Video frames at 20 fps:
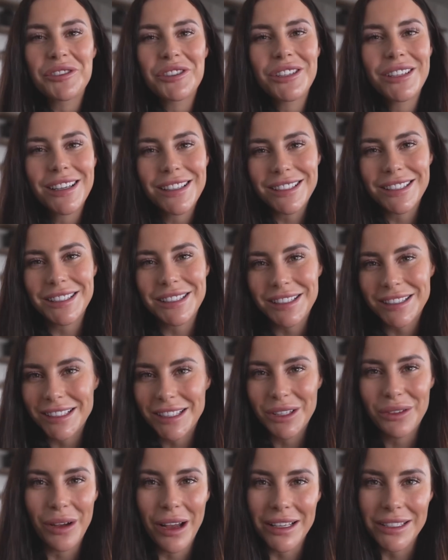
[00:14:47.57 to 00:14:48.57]
she doesn't see
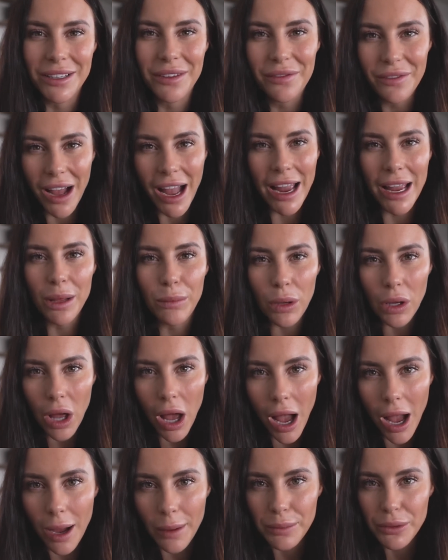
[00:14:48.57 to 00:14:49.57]
you as a viable
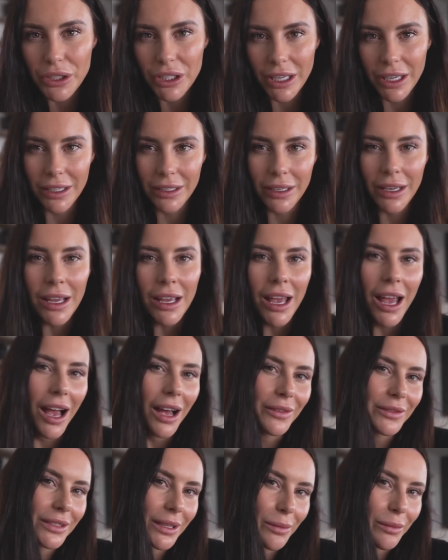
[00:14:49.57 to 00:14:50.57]

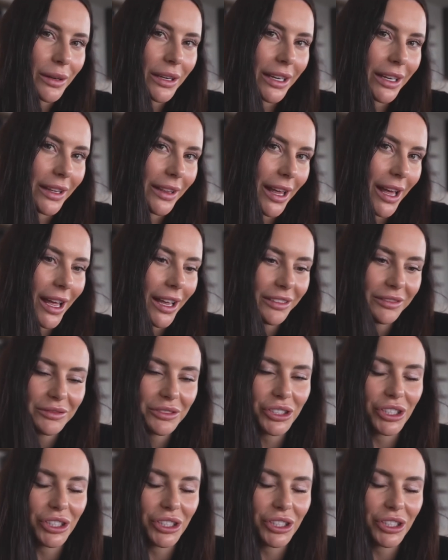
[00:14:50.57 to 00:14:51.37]
option of somebody that